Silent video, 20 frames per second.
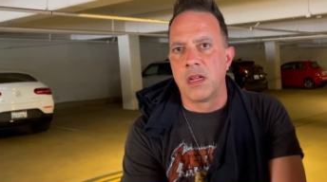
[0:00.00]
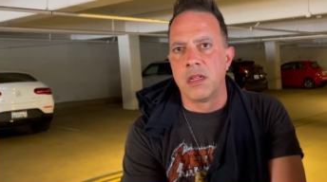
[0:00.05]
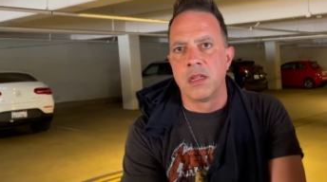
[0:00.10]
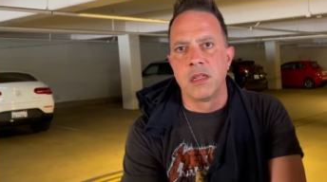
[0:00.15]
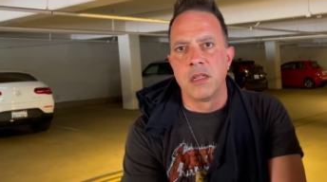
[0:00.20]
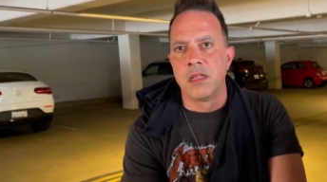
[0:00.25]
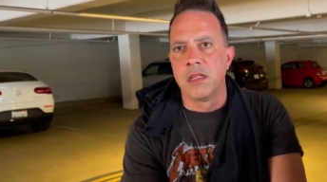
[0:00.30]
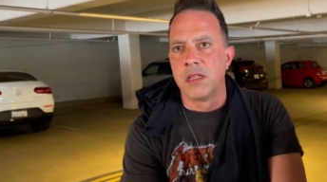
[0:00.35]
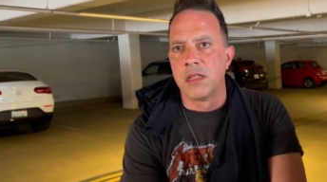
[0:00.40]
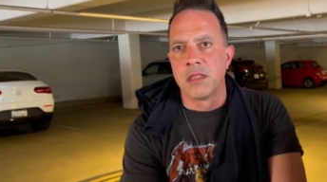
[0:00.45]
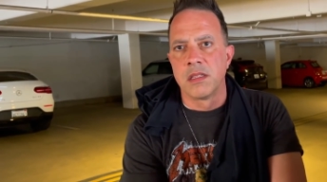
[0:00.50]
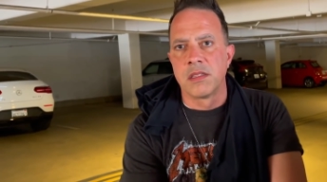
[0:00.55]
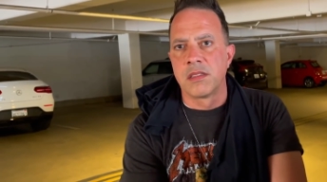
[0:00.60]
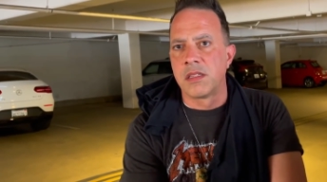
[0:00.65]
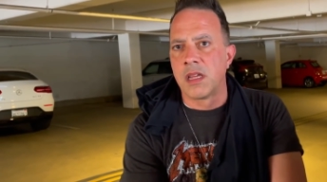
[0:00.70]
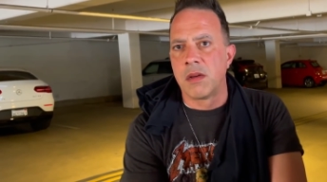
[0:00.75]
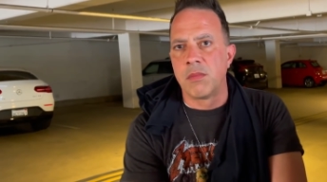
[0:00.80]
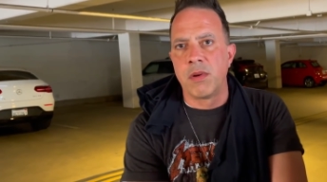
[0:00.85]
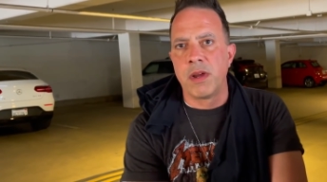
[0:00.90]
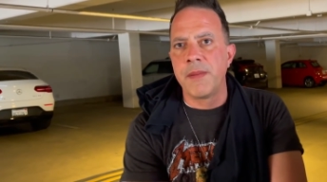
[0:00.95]
well, that's
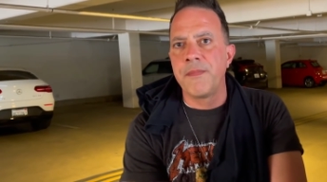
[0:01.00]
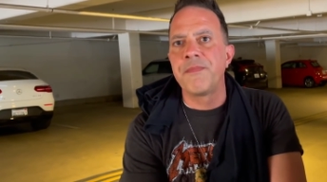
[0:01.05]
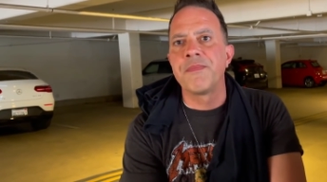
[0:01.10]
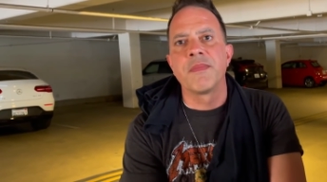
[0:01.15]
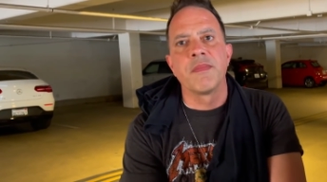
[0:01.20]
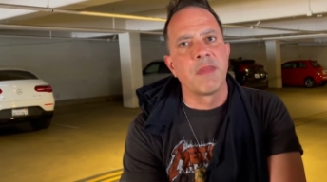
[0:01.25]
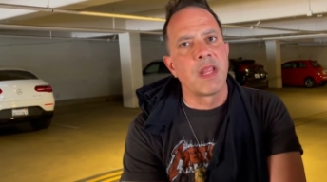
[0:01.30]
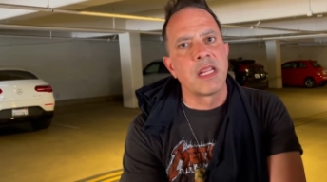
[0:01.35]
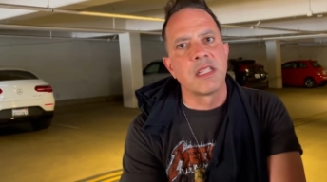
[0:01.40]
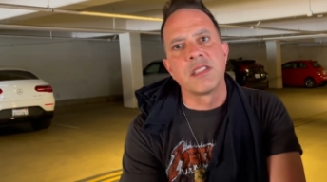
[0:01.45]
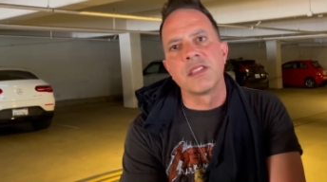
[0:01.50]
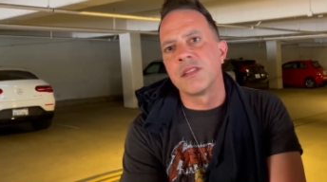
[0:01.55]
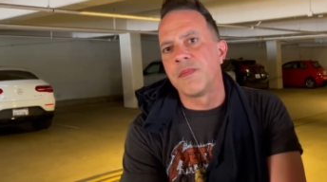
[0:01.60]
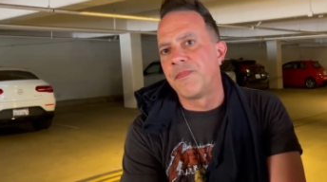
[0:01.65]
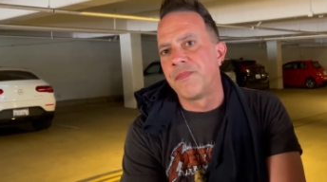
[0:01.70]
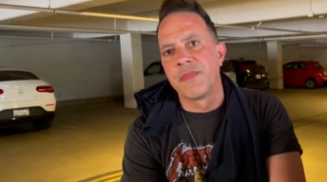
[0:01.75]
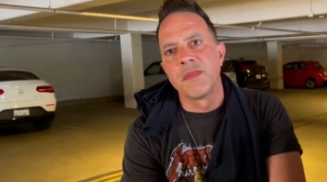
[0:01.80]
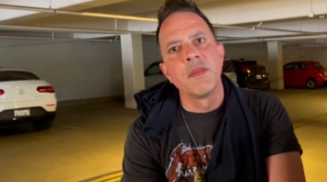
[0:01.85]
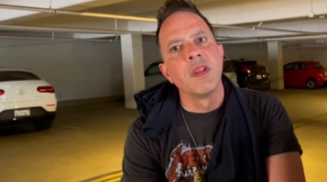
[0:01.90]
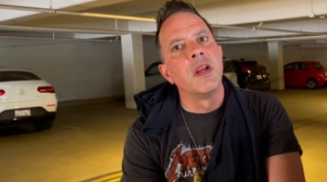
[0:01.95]
what
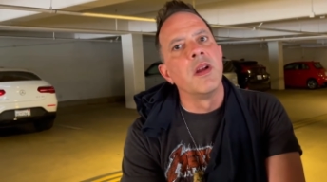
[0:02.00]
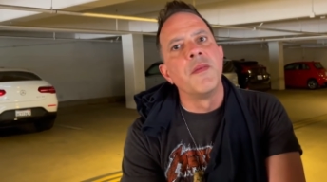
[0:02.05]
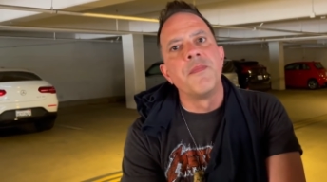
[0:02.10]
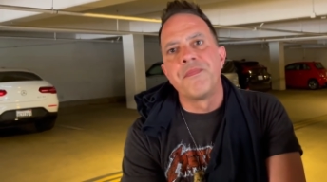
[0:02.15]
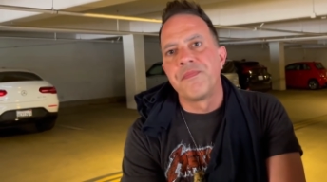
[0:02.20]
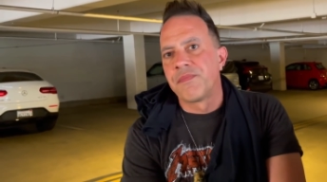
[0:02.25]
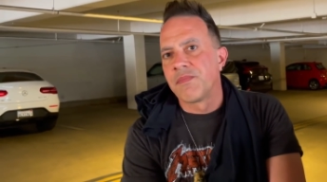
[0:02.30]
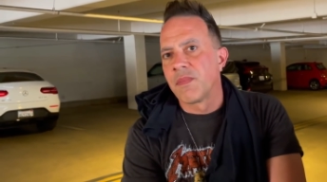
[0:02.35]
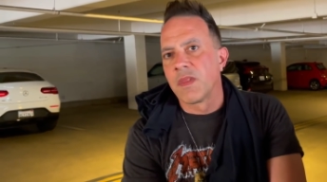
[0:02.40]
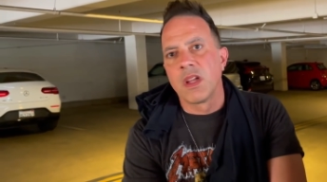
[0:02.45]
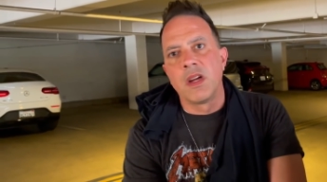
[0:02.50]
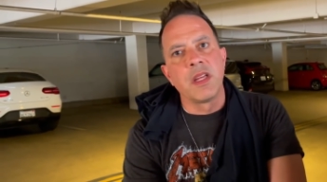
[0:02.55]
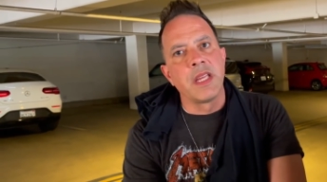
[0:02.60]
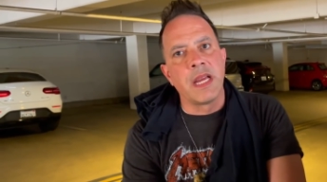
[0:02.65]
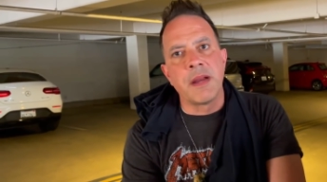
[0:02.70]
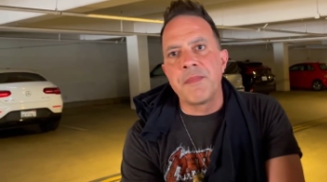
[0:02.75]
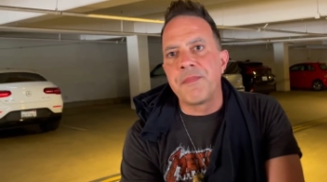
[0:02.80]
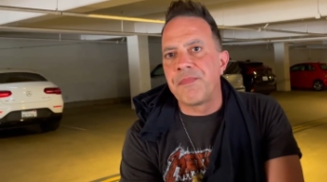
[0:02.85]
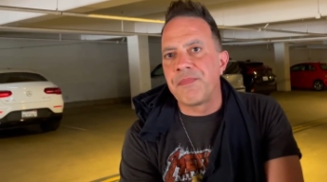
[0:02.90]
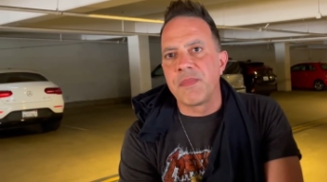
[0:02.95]
I was thinking I would do
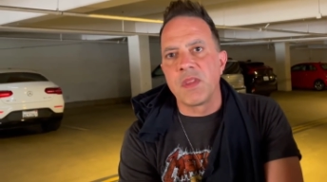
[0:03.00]
too. If